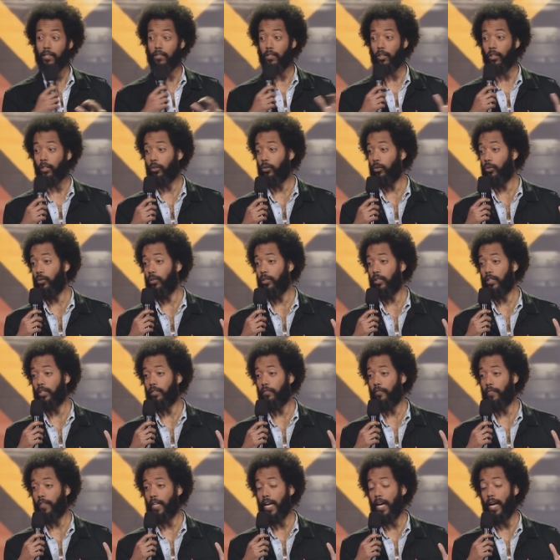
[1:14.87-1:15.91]
it's a
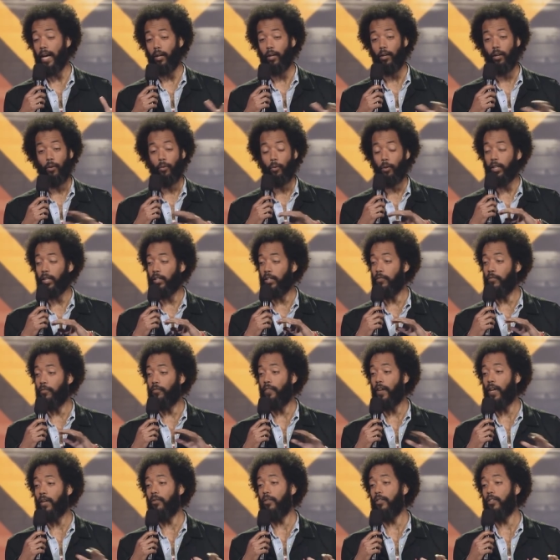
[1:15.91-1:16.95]
cool-looking flag. What the
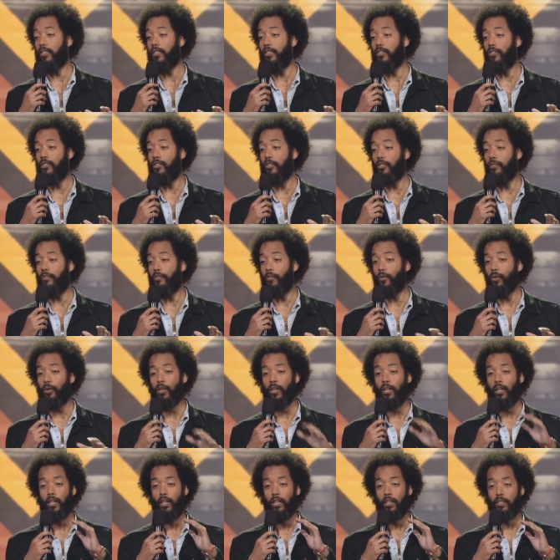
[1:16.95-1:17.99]
Confederacy stood
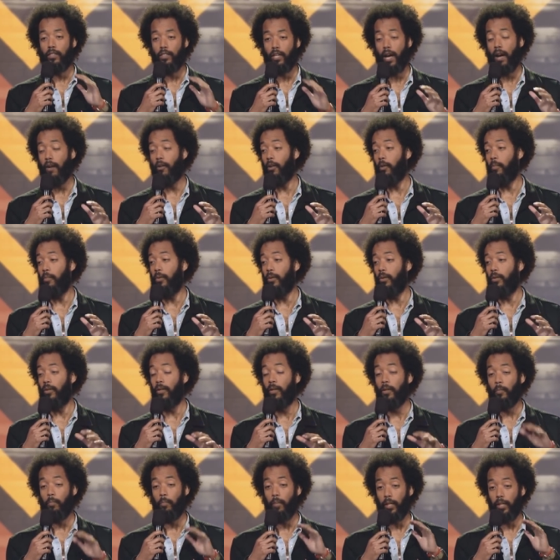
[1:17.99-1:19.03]
for, terrible.
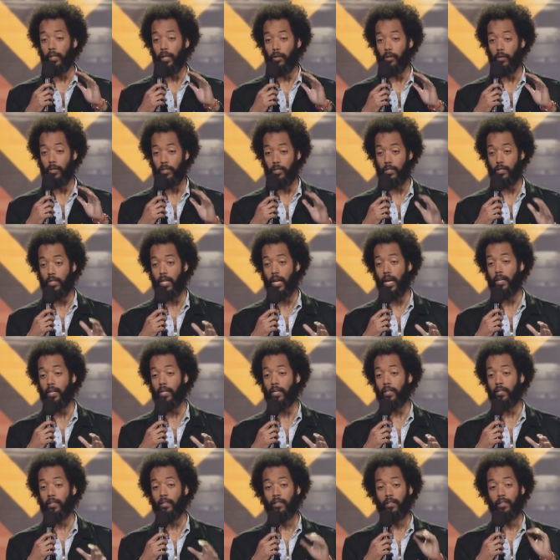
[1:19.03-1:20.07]
But their
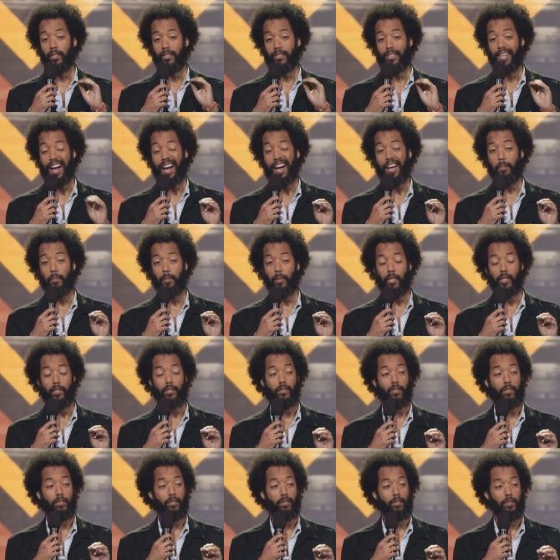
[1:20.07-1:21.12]
aesthetic,
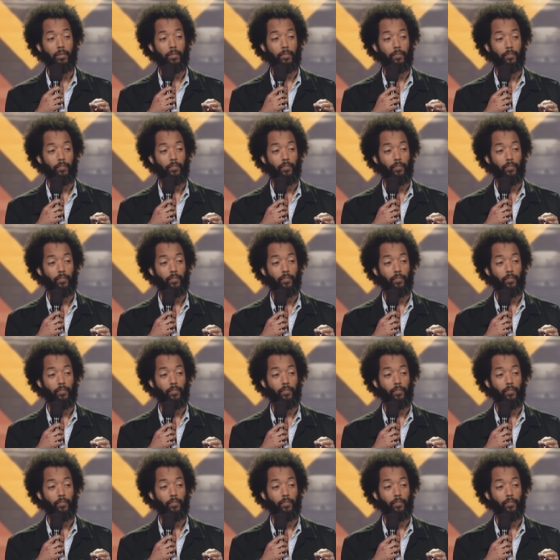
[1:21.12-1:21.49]
timeless.